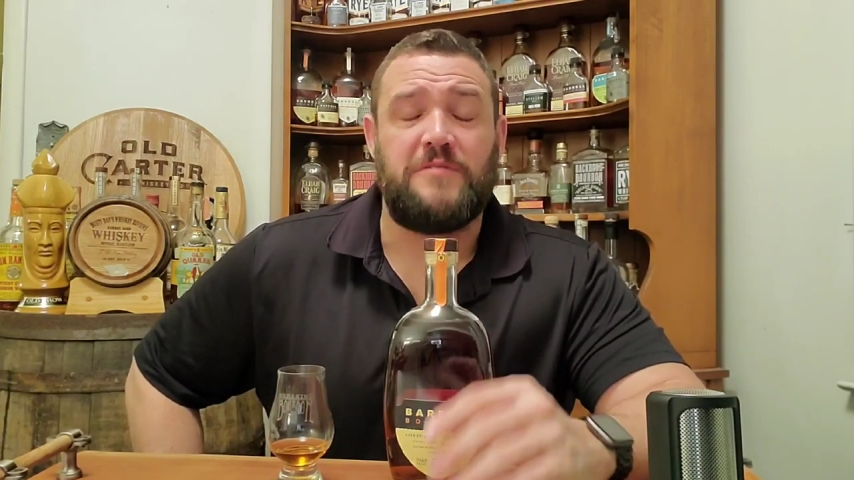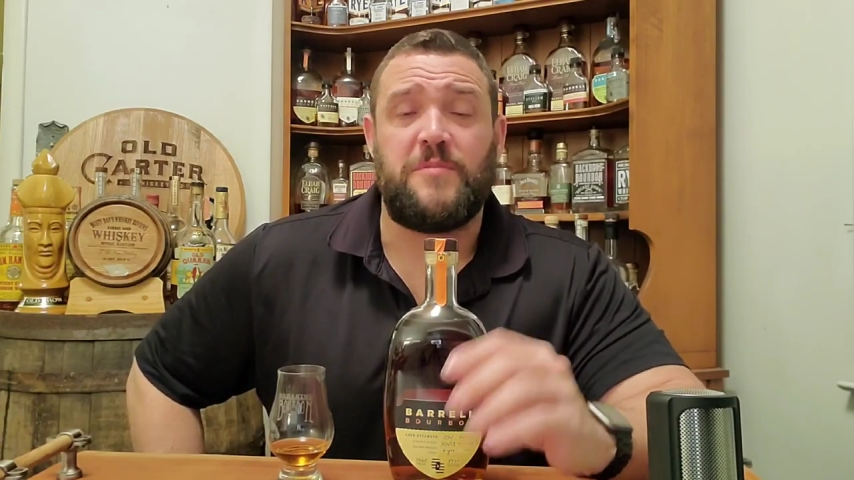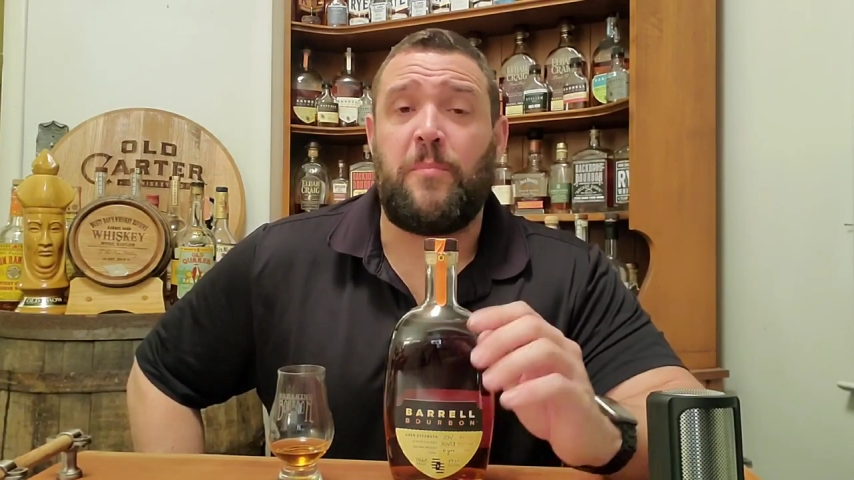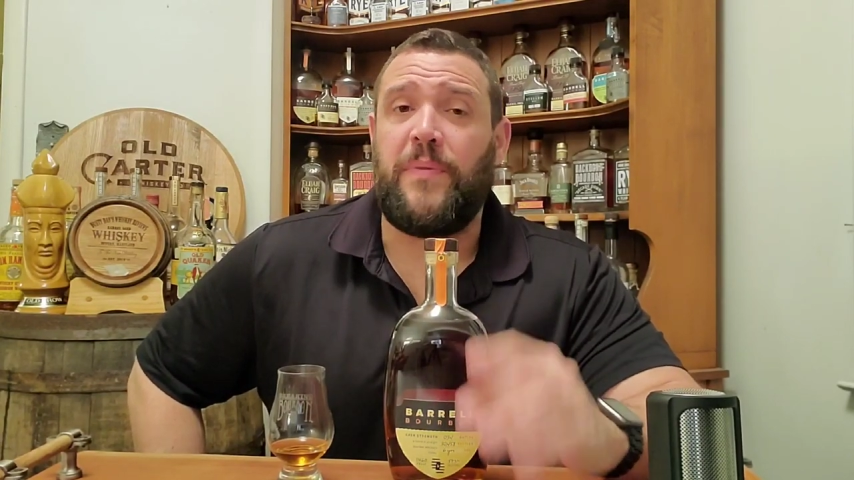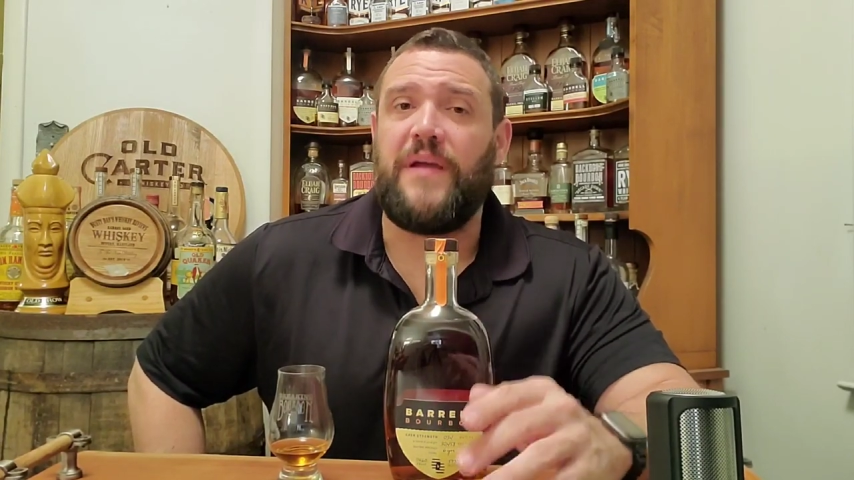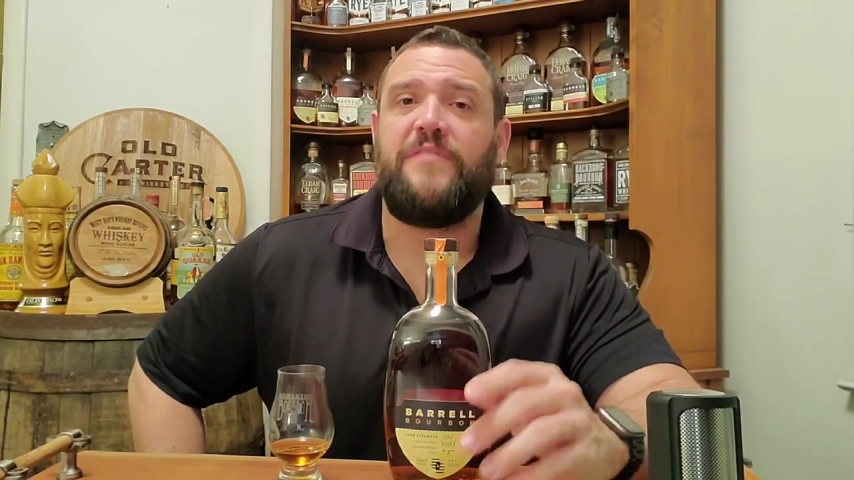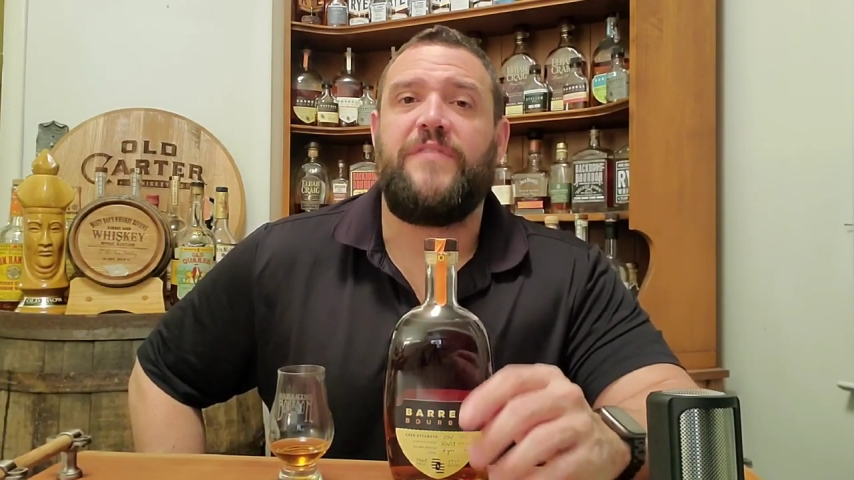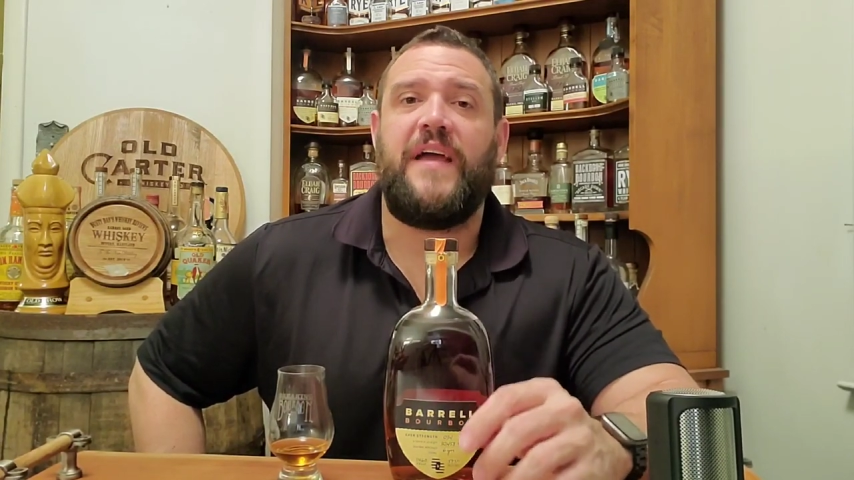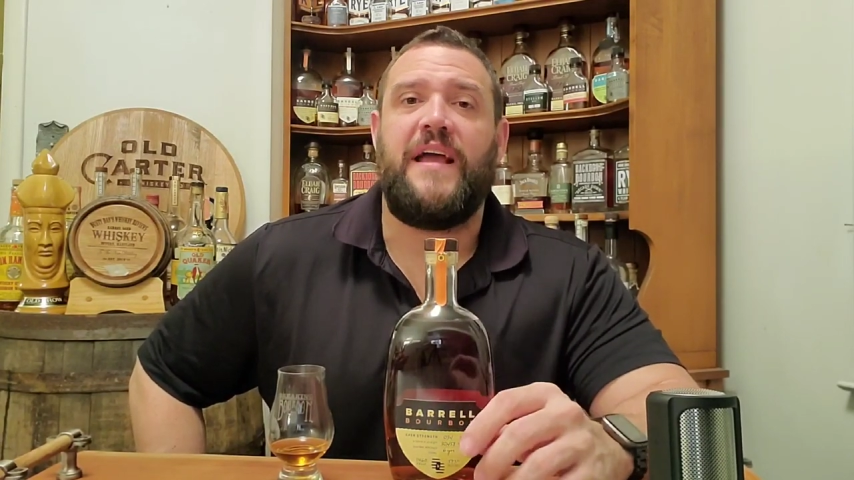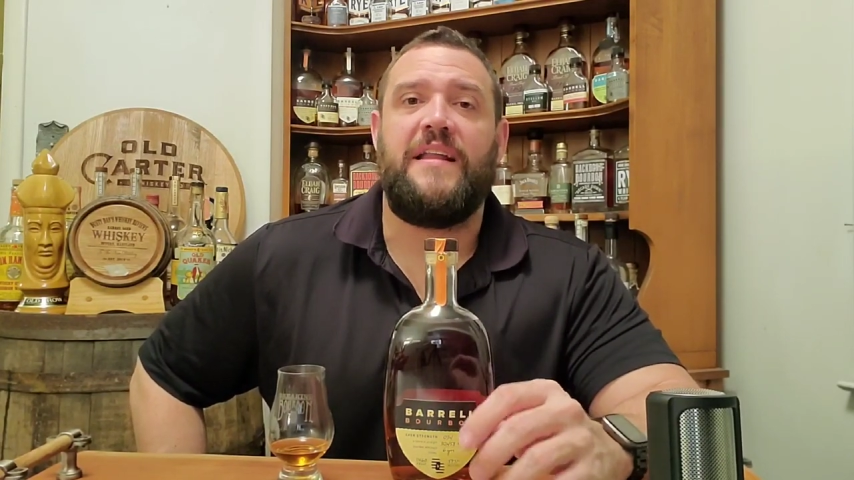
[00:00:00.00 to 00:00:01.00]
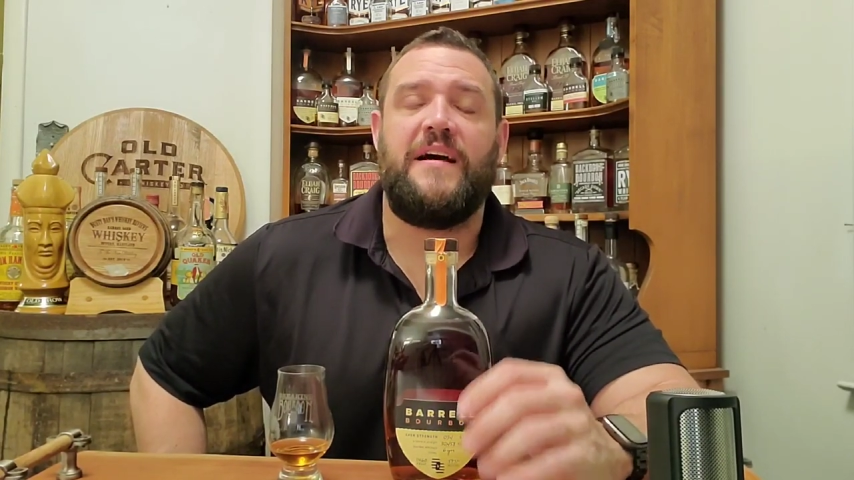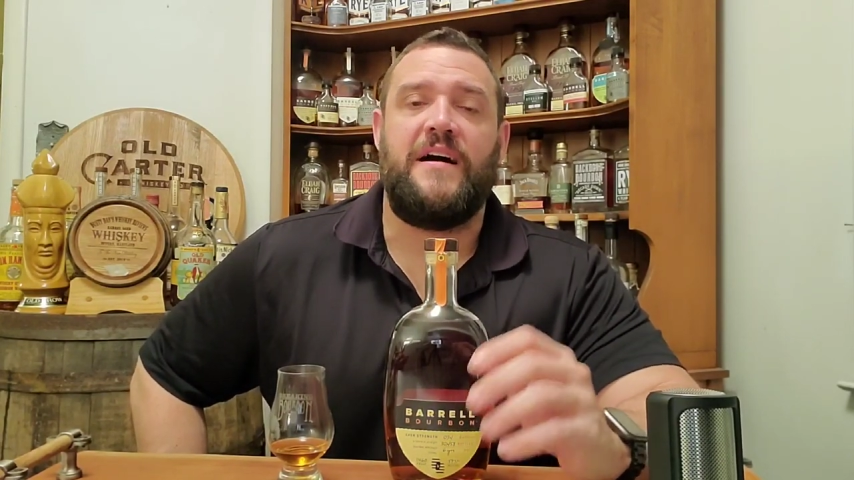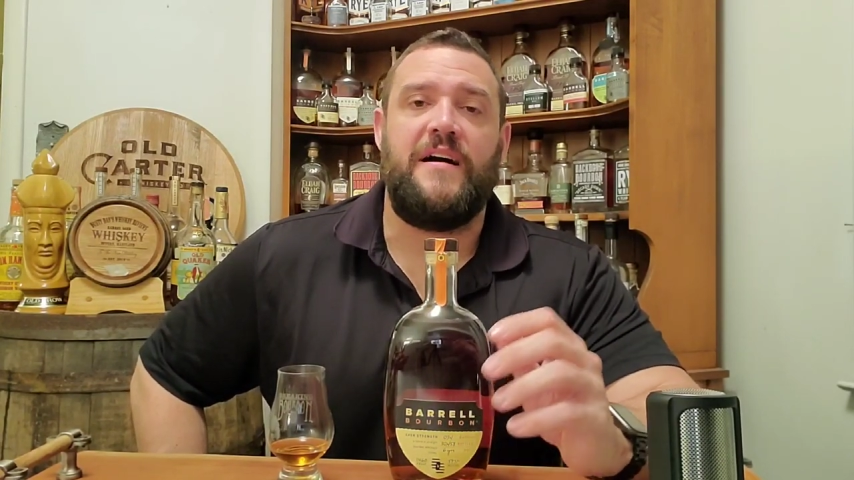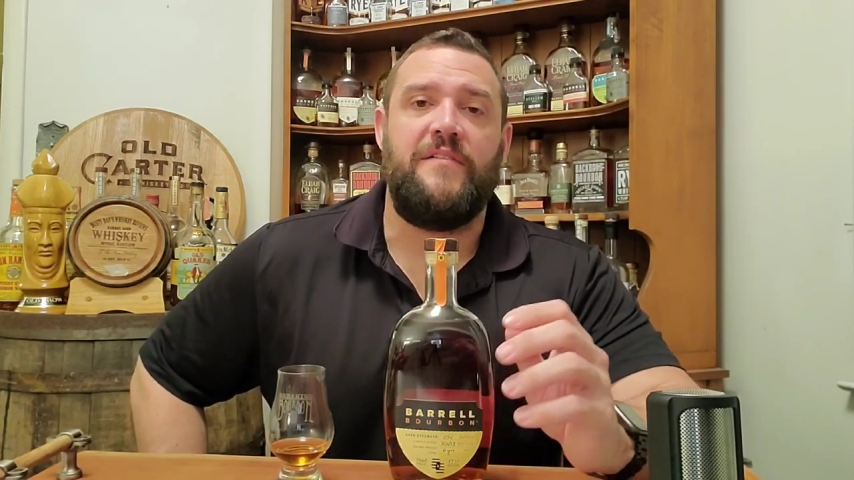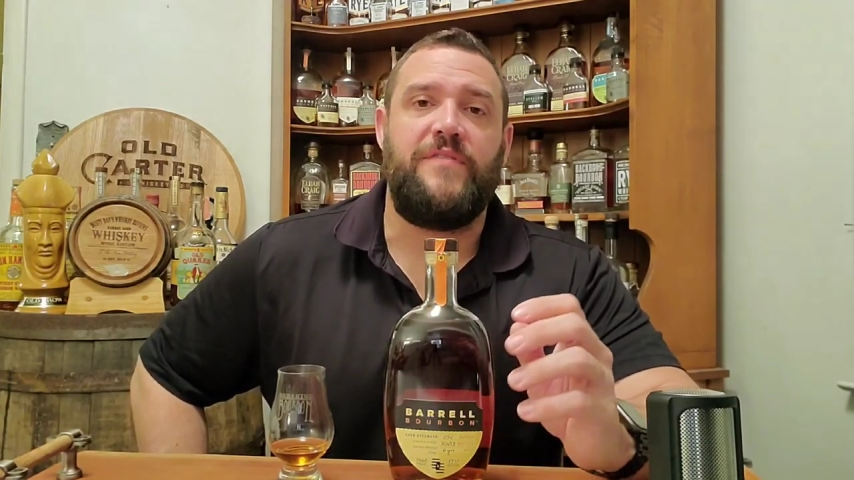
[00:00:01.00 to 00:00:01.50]
I was a big fan
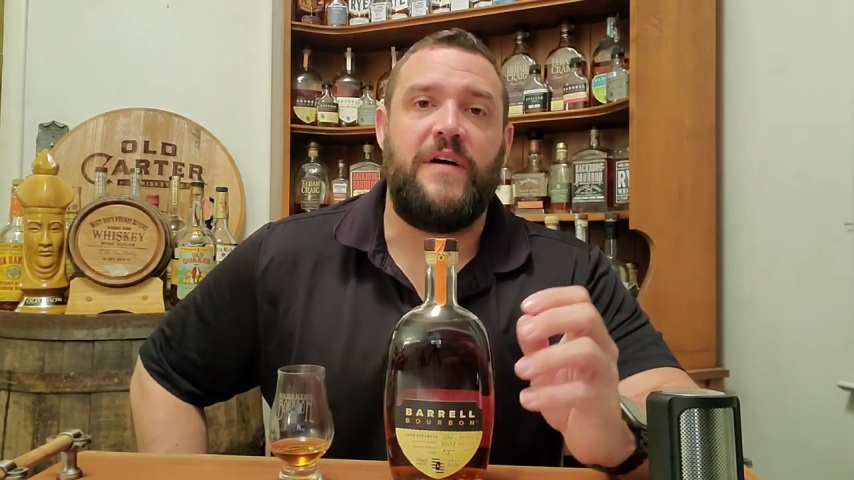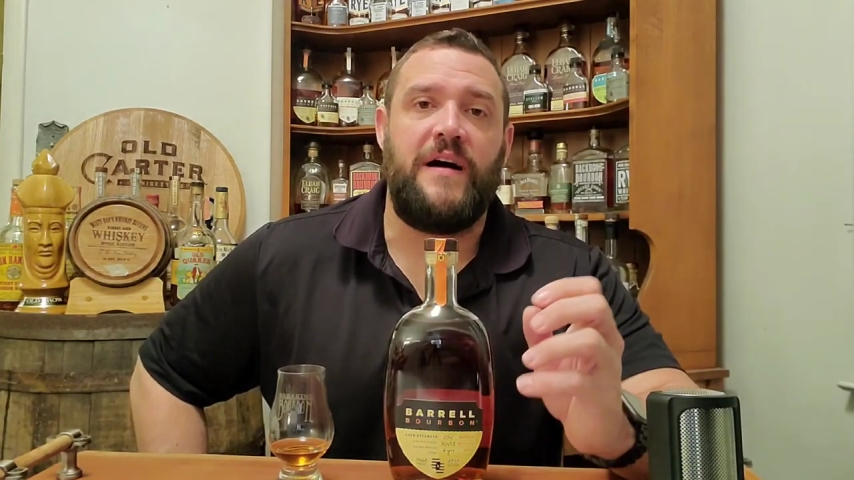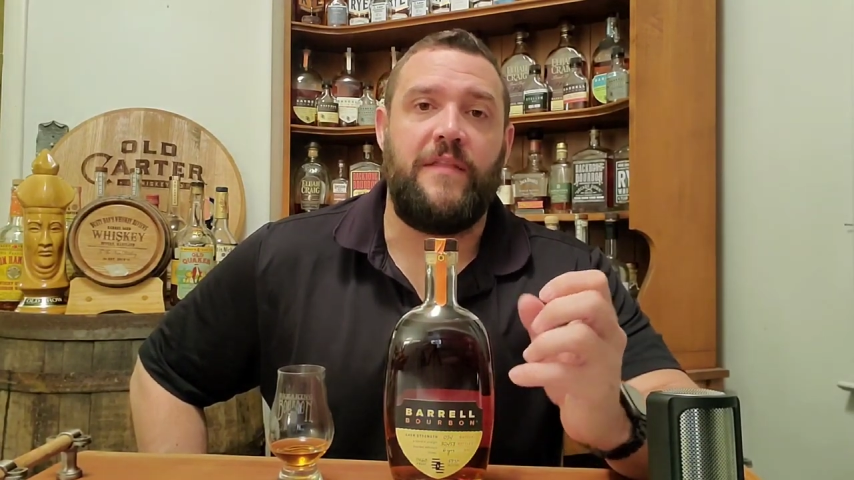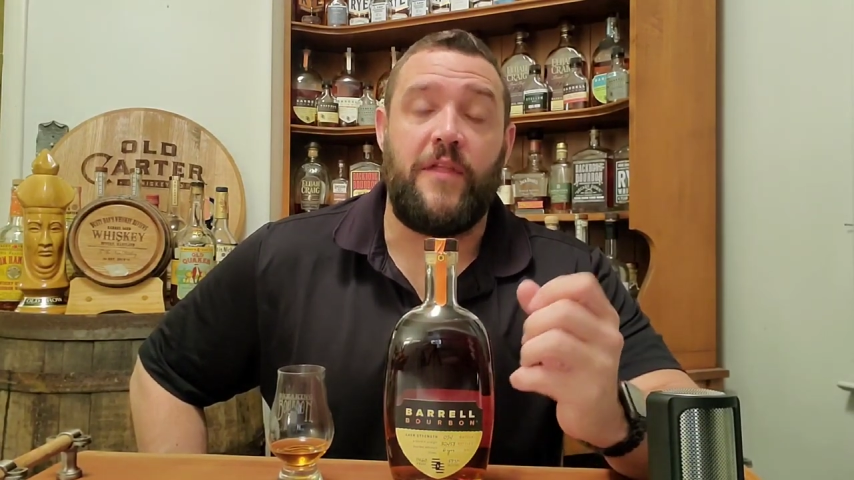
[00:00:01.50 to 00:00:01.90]
of uh,